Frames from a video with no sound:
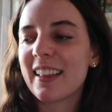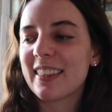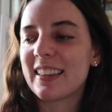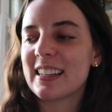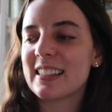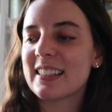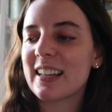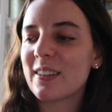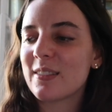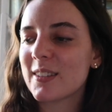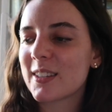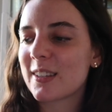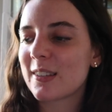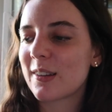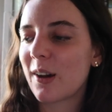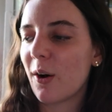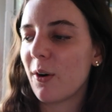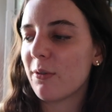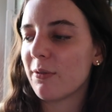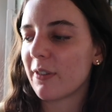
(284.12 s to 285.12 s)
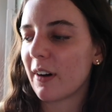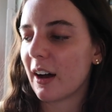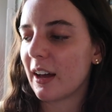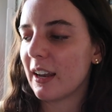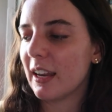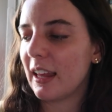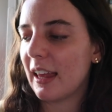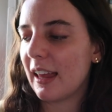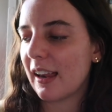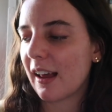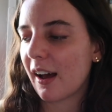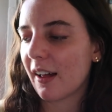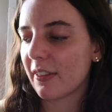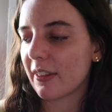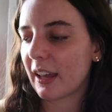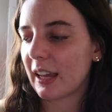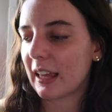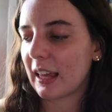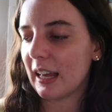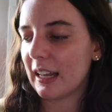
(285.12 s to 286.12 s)
This sounds so fun and
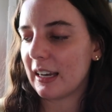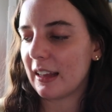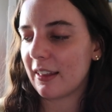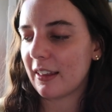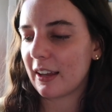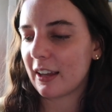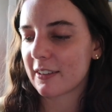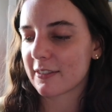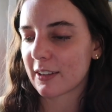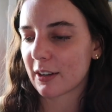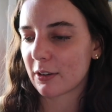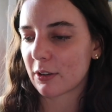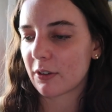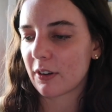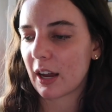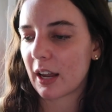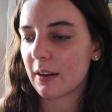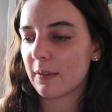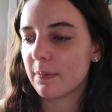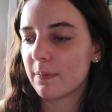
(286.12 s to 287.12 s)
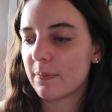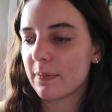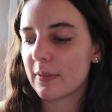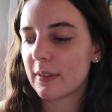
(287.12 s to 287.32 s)
unlike anything I've ever read.